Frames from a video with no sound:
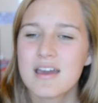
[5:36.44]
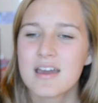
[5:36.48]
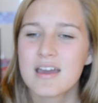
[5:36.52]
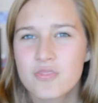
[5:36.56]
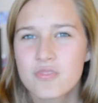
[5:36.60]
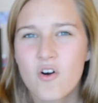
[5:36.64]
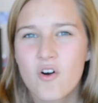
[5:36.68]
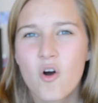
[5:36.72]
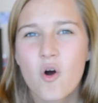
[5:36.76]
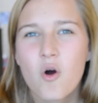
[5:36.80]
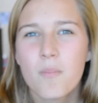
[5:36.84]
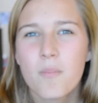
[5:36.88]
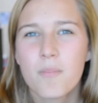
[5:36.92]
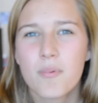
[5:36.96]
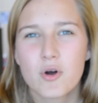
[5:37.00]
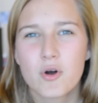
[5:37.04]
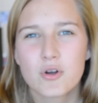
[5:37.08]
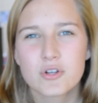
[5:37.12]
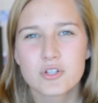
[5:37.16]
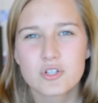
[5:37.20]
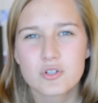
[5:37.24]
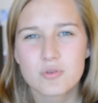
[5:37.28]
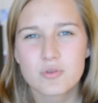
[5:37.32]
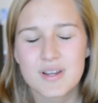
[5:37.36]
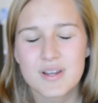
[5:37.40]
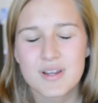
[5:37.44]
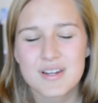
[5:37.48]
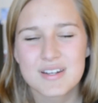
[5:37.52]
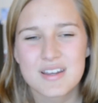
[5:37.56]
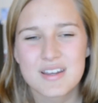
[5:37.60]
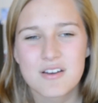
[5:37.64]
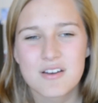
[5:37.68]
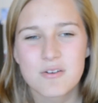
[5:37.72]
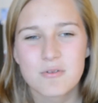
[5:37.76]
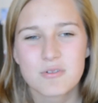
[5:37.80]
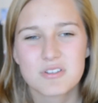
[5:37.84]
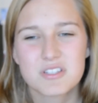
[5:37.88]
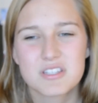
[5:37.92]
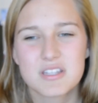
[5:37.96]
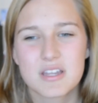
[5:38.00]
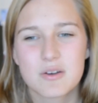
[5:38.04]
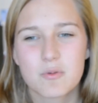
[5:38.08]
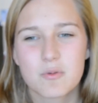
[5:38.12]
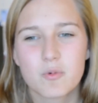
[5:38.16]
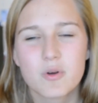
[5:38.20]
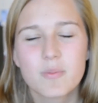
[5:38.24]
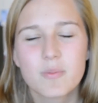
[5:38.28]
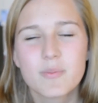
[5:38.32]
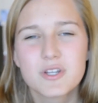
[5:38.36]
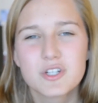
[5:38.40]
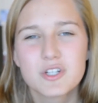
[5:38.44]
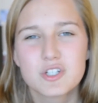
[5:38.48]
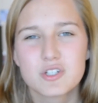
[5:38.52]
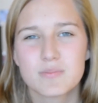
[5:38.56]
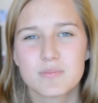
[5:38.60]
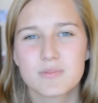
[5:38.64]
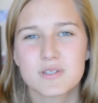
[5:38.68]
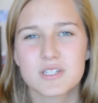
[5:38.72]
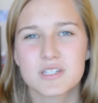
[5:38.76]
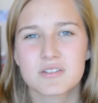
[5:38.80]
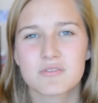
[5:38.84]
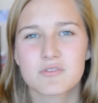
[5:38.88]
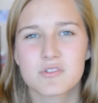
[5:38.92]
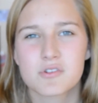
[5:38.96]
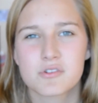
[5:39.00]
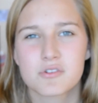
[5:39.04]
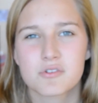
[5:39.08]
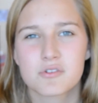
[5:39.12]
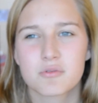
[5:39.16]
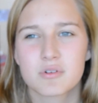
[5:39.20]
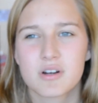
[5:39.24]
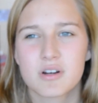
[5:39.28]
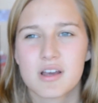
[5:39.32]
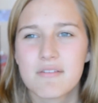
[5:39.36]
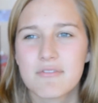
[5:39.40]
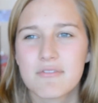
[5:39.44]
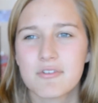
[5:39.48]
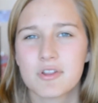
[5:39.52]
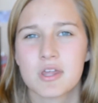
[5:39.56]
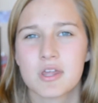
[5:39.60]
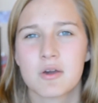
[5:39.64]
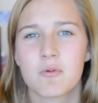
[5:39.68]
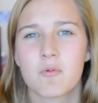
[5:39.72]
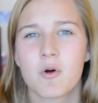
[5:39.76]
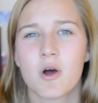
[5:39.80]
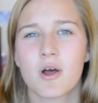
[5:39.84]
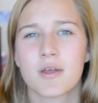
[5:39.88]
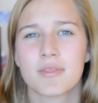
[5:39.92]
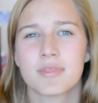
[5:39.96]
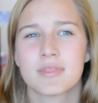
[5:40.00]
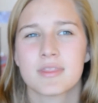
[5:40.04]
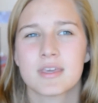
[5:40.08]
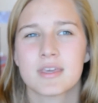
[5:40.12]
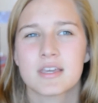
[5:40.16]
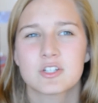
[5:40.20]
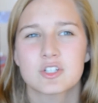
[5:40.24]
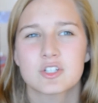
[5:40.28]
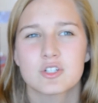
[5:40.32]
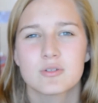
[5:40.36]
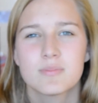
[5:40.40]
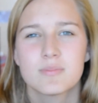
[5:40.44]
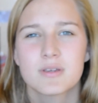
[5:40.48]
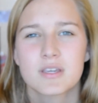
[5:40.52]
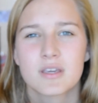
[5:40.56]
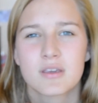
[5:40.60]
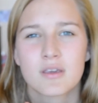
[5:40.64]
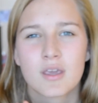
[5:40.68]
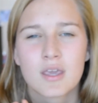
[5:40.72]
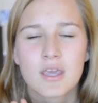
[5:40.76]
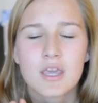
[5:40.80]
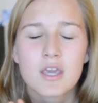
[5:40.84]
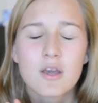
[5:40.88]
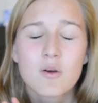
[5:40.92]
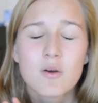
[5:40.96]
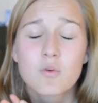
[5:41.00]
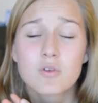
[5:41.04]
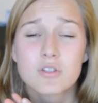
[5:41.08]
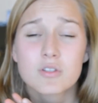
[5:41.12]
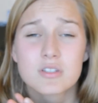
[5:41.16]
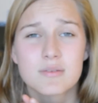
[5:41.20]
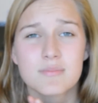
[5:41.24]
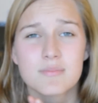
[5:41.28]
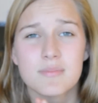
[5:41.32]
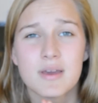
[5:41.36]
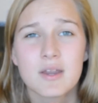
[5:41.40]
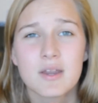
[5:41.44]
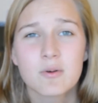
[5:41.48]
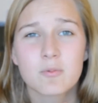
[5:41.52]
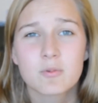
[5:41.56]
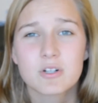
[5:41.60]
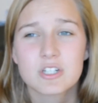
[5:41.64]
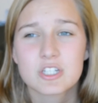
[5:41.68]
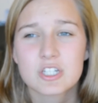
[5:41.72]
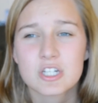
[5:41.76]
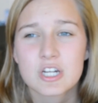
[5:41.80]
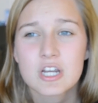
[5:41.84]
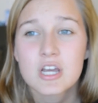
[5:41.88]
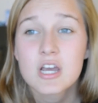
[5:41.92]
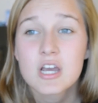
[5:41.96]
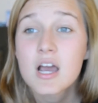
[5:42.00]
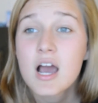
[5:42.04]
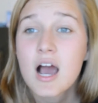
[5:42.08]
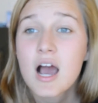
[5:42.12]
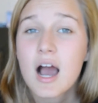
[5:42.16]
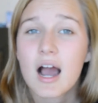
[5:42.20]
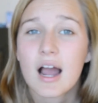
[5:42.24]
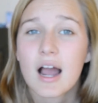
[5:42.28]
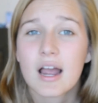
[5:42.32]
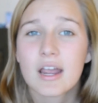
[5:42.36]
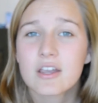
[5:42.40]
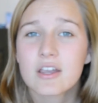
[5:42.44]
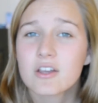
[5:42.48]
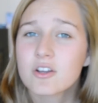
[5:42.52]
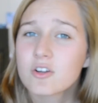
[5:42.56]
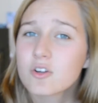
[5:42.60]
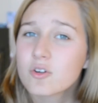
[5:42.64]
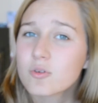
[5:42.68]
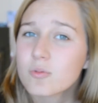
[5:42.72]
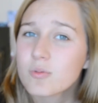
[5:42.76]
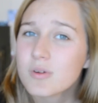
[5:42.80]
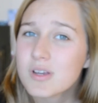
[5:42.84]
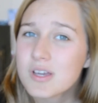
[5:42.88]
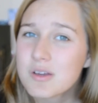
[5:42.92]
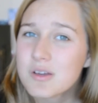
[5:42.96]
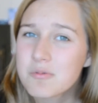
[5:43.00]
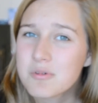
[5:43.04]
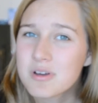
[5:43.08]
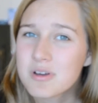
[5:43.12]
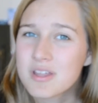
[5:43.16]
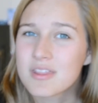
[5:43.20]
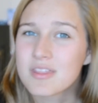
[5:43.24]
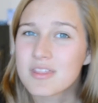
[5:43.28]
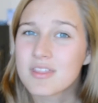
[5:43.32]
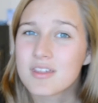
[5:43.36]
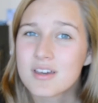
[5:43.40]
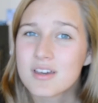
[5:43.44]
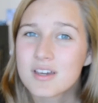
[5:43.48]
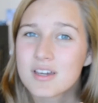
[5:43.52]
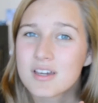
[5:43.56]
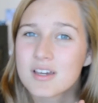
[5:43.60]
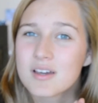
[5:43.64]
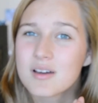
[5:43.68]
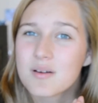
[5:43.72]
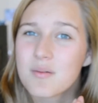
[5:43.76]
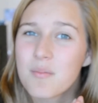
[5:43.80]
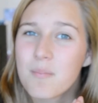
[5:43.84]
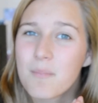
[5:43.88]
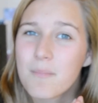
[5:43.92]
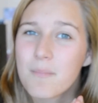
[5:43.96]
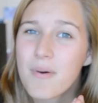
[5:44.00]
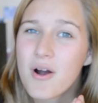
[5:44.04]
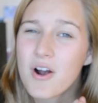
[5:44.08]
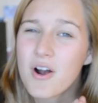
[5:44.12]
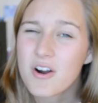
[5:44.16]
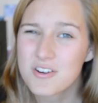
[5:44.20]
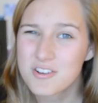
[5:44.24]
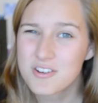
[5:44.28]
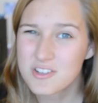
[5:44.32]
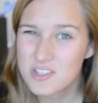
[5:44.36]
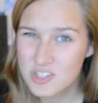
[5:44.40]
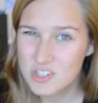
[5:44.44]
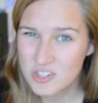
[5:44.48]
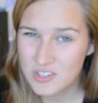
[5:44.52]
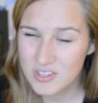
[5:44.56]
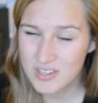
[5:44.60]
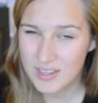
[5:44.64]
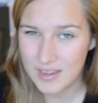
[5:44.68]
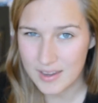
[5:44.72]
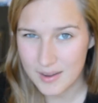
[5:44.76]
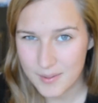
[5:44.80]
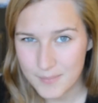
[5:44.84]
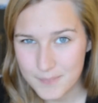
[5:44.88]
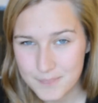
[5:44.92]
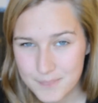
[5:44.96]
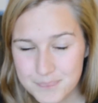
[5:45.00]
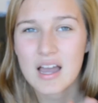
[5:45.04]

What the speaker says: The whole push right now is that women should be able to do whatever they want and they should be equal to men, which I agree with partially.